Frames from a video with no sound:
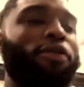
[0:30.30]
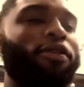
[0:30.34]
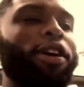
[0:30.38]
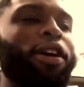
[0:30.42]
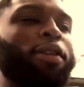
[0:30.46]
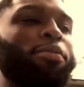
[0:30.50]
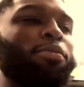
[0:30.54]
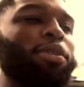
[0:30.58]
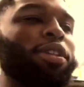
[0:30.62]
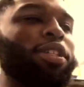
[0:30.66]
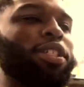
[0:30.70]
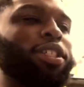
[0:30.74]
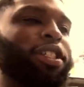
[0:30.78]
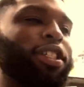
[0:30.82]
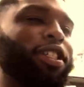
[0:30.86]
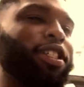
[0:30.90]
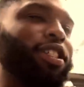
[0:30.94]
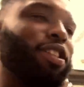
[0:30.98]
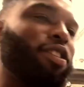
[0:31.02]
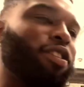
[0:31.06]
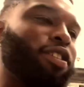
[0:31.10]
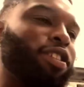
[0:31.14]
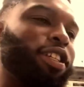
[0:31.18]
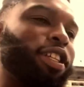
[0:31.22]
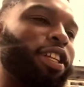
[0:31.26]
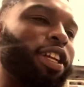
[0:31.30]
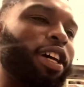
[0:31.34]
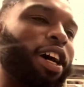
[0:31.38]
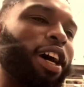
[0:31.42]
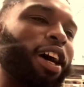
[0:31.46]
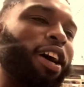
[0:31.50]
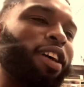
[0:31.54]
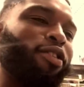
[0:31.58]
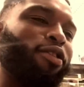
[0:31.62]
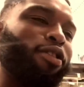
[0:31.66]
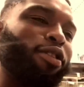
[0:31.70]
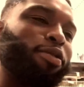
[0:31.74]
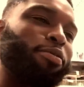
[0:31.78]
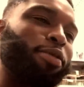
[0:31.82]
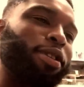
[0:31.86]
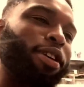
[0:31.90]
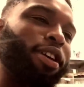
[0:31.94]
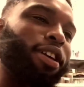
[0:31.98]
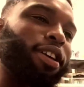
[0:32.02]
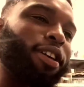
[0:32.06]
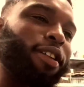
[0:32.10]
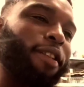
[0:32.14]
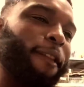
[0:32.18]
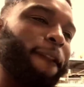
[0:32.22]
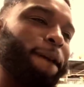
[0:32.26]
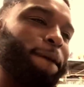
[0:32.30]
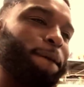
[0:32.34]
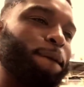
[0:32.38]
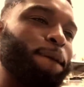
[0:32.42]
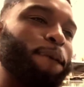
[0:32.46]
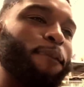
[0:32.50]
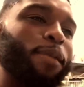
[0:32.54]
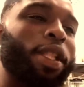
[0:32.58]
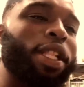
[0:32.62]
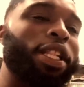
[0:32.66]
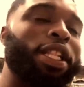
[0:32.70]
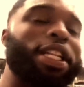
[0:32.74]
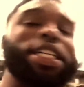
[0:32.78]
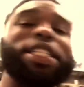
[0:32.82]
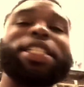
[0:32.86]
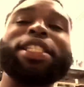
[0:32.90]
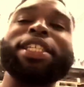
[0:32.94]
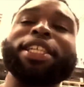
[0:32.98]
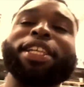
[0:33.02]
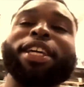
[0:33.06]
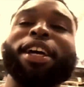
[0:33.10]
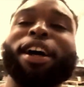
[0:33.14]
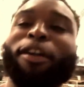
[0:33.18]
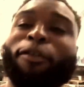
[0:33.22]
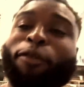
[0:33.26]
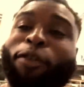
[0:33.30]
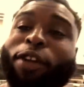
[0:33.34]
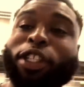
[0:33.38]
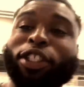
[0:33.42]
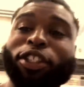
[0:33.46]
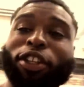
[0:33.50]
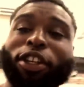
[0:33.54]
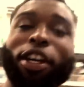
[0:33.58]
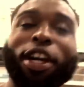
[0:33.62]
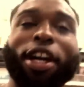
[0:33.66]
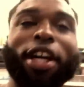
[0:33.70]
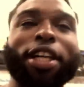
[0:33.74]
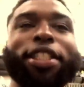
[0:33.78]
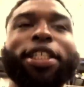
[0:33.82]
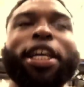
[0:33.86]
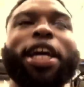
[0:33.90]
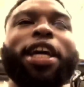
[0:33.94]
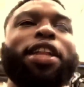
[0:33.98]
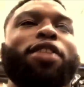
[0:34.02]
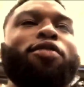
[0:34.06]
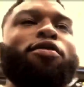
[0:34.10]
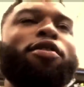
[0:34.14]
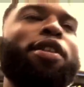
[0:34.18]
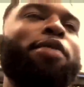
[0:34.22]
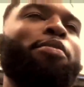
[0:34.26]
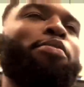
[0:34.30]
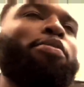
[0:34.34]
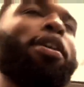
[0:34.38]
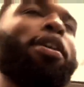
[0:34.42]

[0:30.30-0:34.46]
around me and shit, so it's a little awkward. But listen, I'm finna show y'all exactly what